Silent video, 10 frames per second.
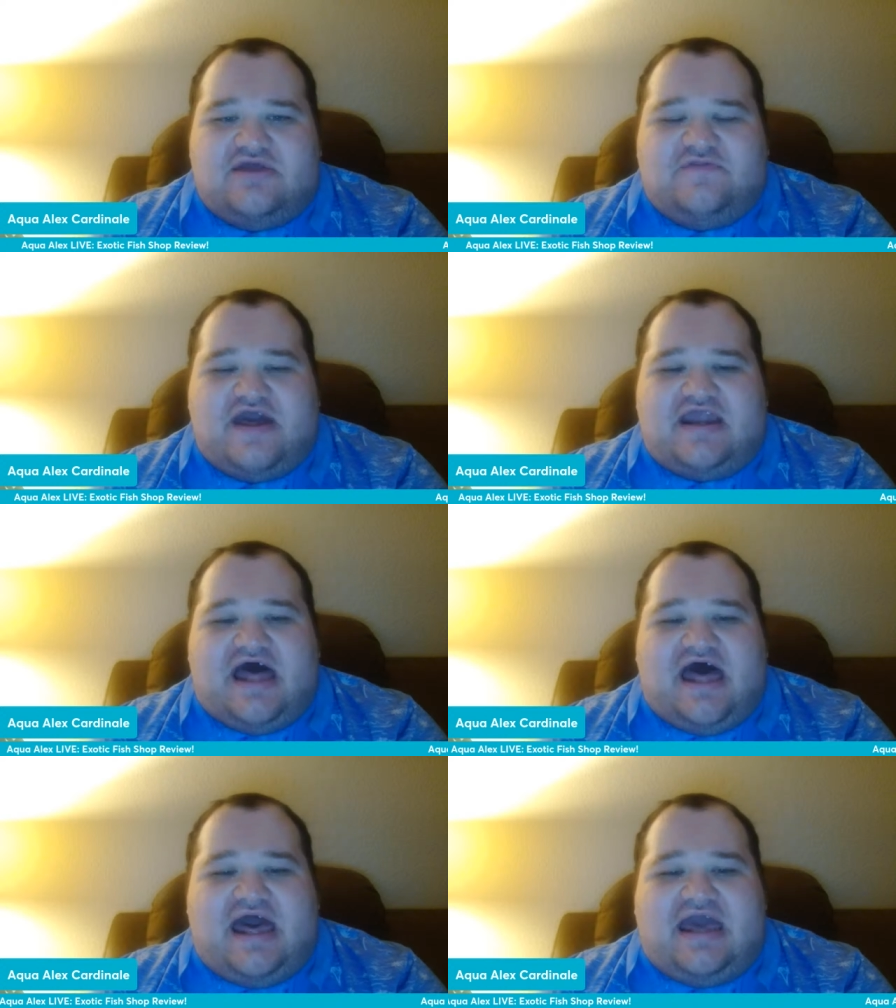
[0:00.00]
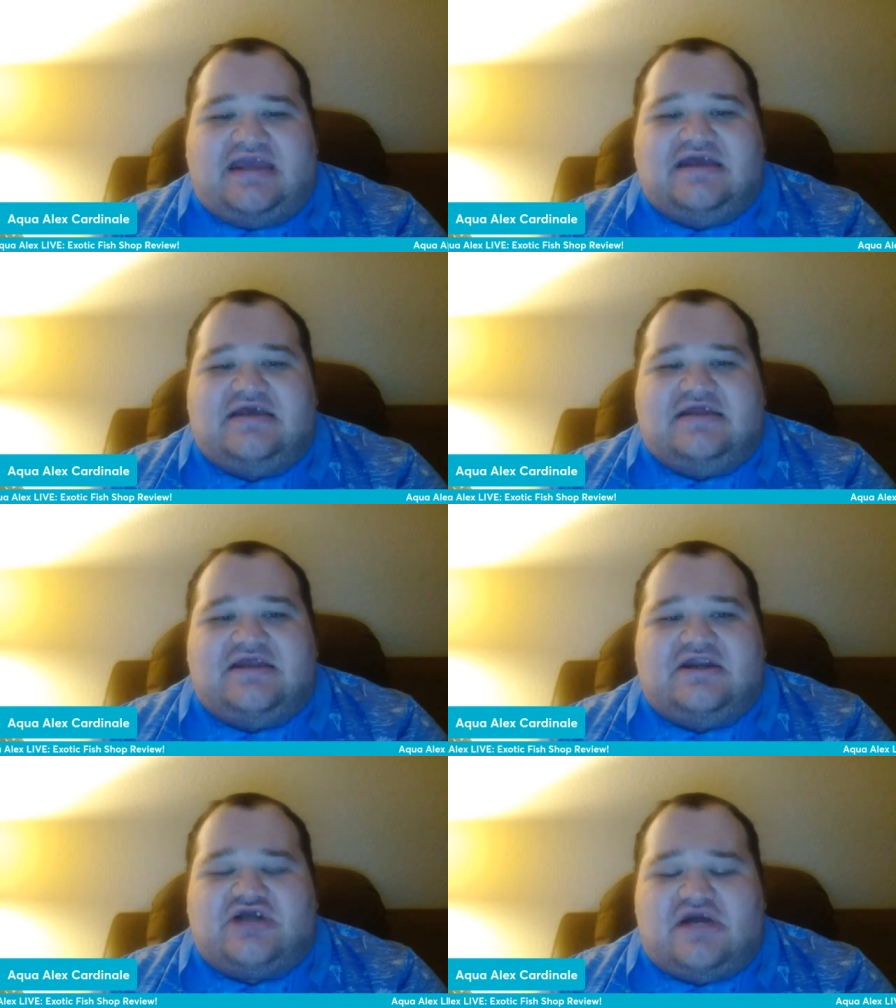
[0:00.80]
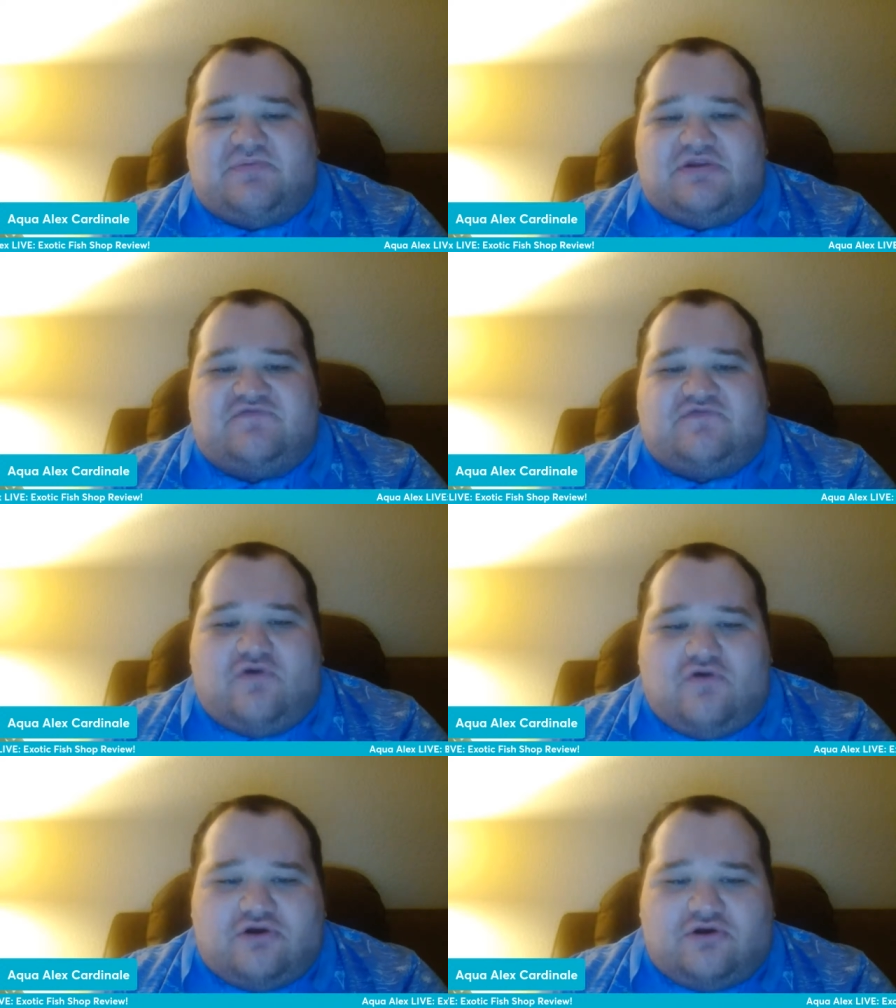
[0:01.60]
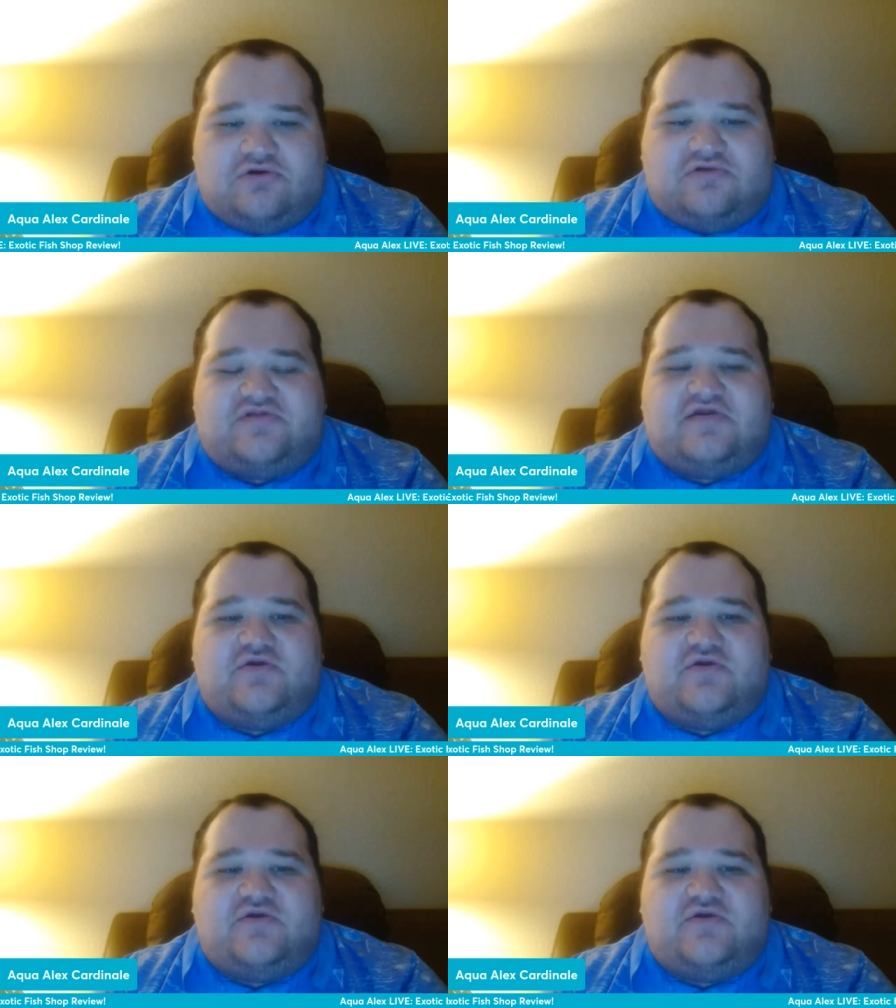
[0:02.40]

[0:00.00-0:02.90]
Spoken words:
that I did a couple of orders